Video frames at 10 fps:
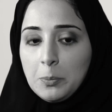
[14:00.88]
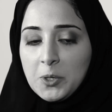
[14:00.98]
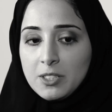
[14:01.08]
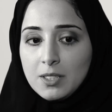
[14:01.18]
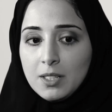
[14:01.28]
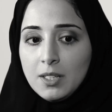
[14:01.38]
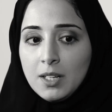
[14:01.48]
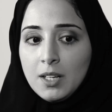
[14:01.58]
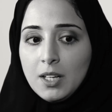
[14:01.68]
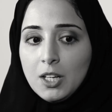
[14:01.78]
person
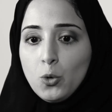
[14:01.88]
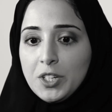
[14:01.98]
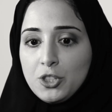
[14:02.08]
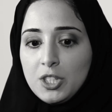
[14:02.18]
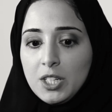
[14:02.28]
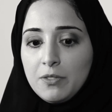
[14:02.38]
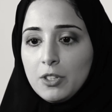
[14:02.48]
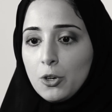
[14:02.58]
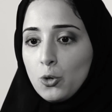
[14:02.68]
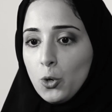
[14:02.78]
who achieved
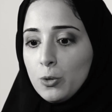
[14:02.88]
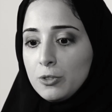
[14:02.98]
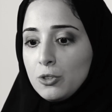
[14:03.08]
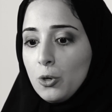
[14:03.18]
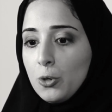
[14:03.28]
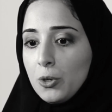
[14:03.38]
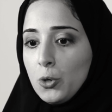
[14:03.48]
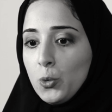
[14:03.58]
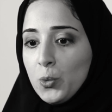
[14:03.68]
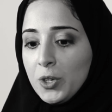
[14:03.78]
their goals or who
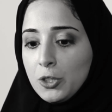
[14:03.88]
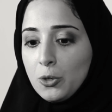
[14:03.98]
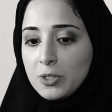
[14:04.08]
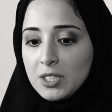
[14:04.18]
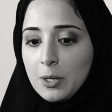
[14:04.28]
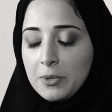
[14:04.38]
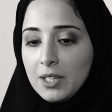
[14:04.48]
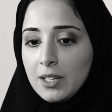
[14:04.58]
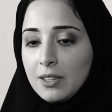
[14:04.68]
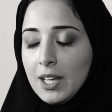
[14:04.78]
worked on
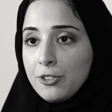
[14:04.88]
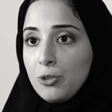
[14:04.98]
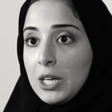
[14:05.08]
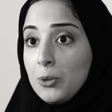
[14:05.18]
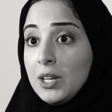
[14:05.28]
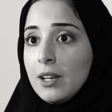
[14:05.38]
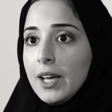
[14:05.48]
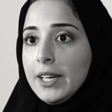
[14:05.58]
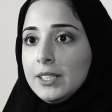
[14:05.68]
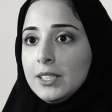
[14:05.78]
something that they really
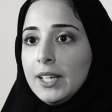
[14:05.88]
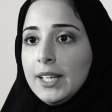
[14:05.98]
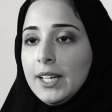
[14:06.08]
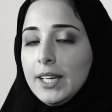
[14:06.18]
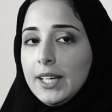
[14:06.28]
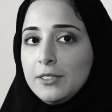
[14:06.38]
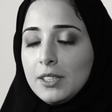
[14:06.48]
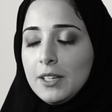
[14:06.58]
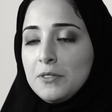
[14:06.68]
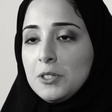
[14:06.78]
liked, it
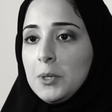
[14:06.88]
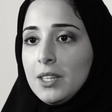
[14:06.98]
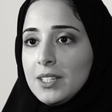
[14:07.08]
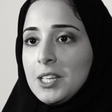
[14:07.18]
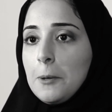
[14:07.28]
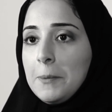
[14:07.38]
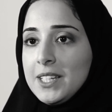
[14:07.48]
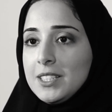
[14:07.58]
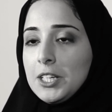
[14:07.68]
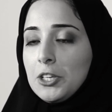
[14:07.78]
gives me this
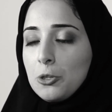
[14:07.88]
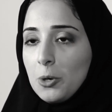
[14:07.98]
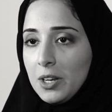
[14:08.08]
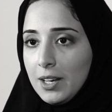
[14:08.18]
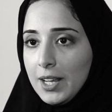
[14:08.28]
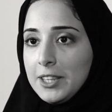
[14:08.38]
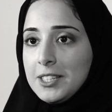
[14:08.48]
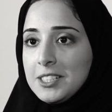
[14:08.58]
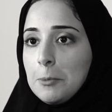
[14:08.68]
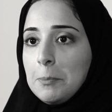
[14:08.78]
amazing thrill and
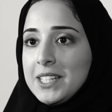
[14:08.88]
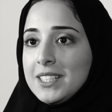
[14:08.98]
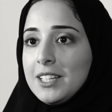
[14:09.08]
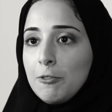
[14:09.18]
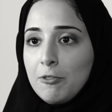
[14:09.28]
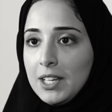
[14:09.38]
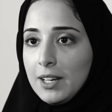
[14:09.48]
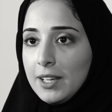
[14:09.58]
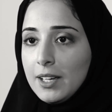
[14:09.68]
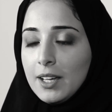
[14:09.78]
this amazing
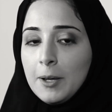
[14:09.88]
feeling.